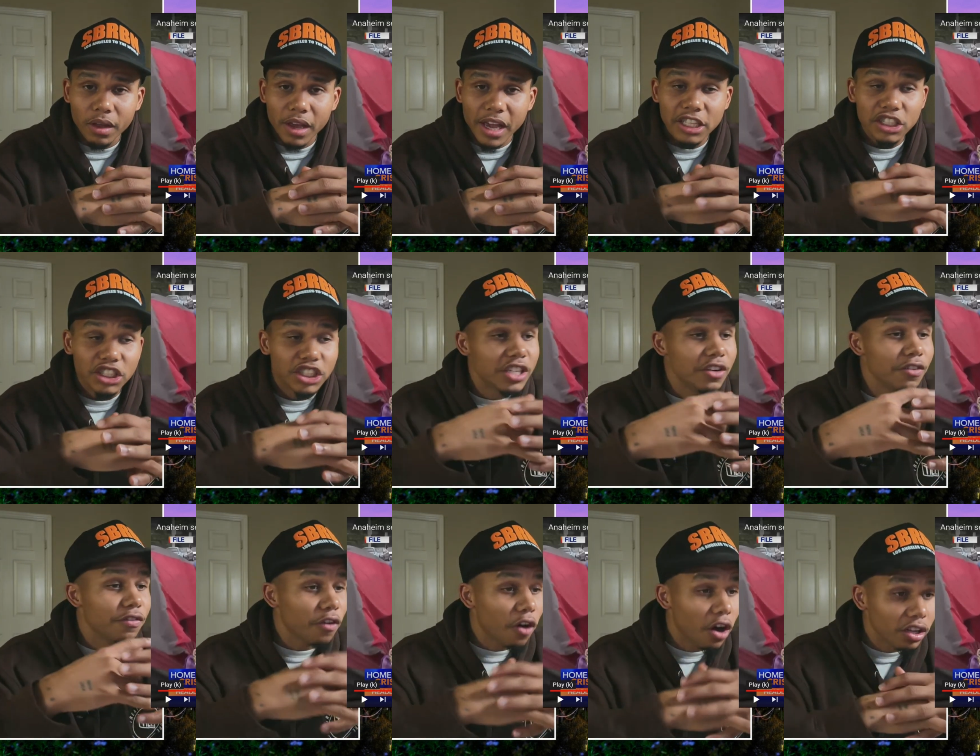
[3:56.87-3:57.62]
And
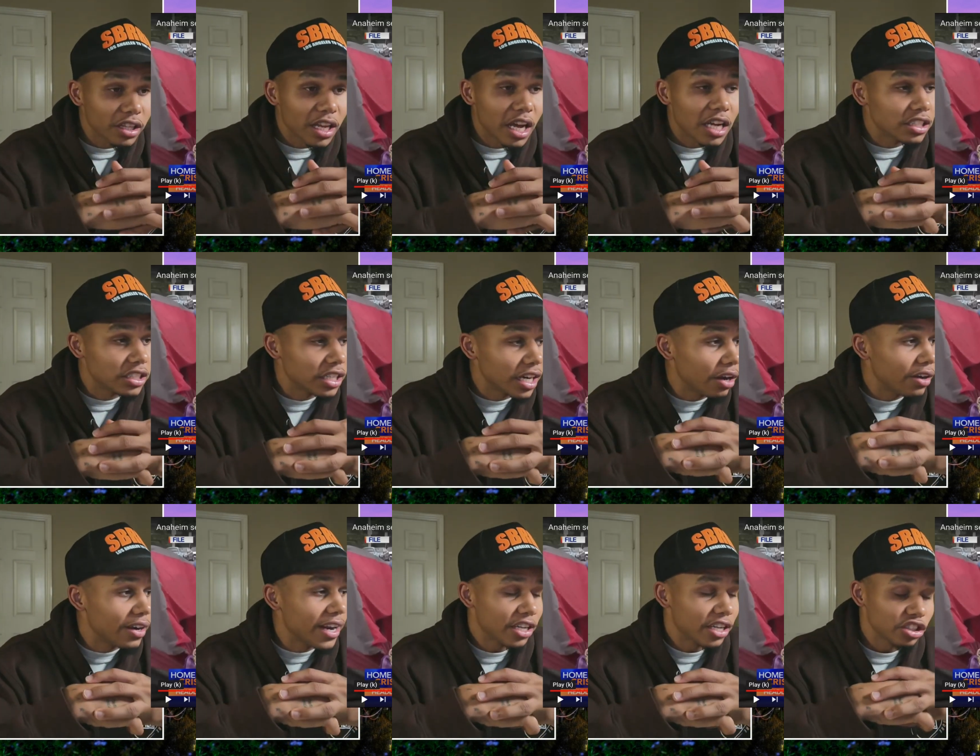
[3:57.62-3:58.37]
she fought that shit
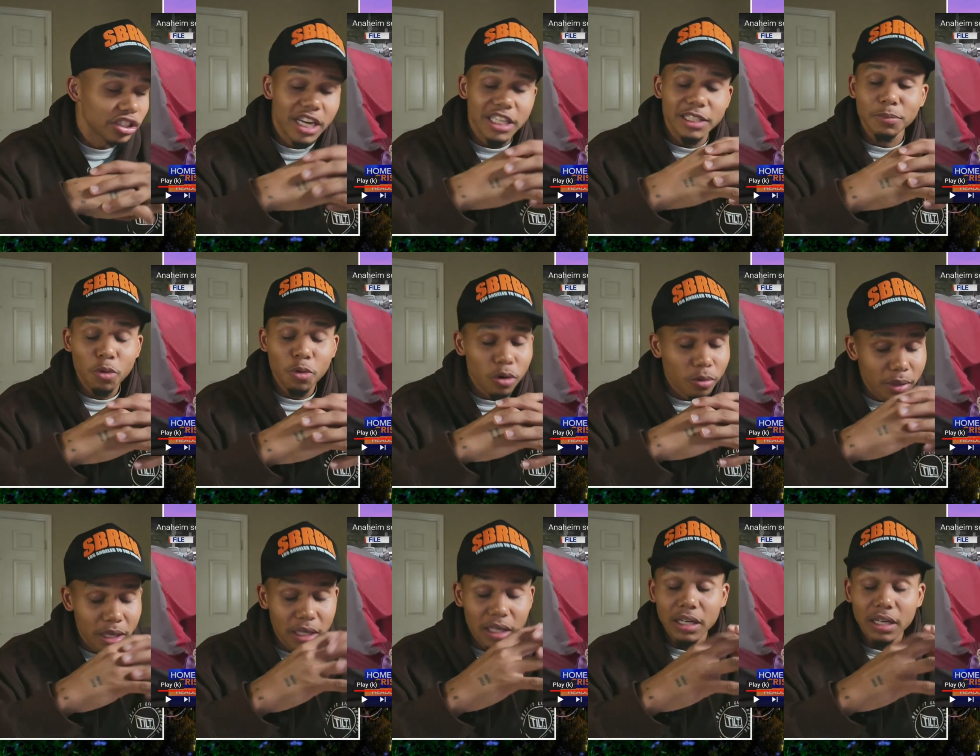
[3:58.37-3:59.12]
out. now she has more
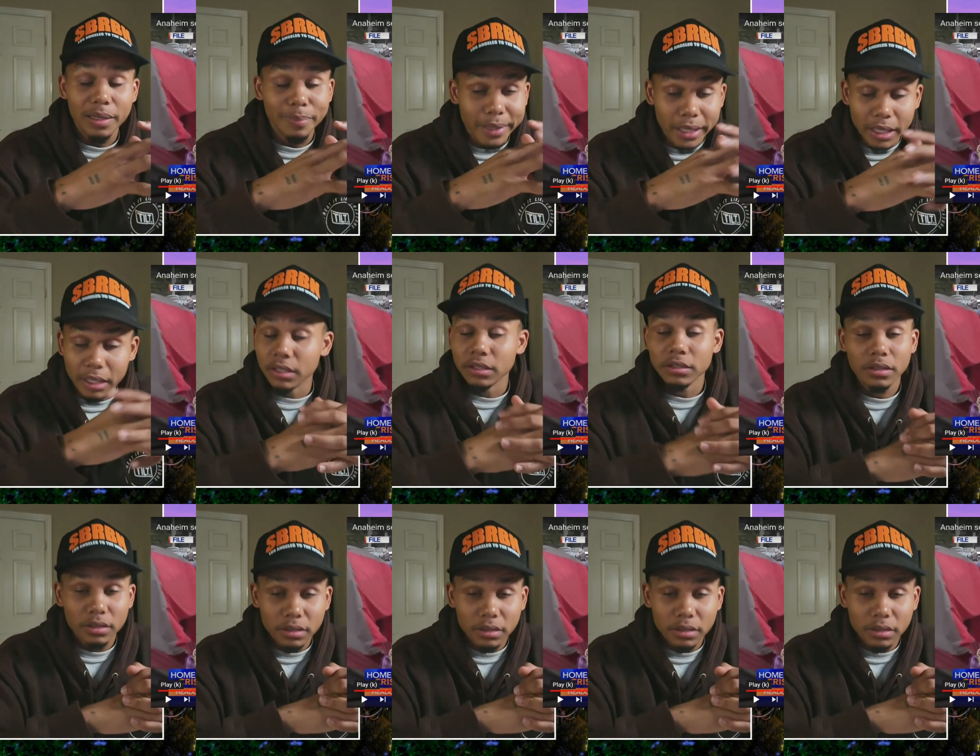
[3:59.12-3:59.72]
money than me.